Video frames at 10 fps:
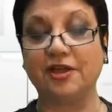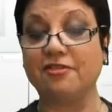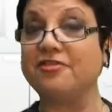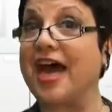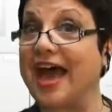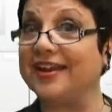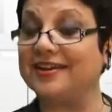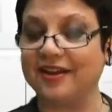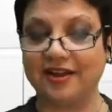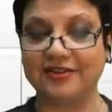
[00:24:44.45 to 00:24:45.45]

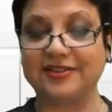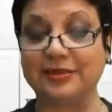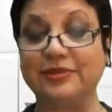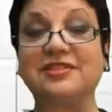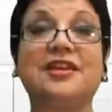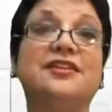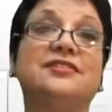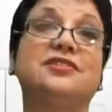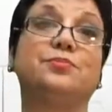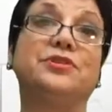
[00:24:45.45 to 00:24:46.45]
than
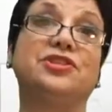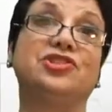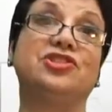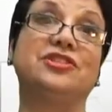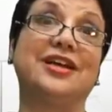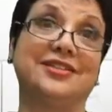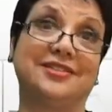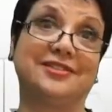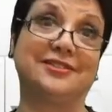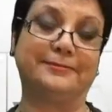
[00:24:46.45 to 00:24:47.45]
simultaneous interpretation
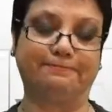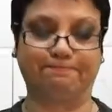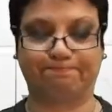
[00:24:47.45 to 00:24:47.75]
does.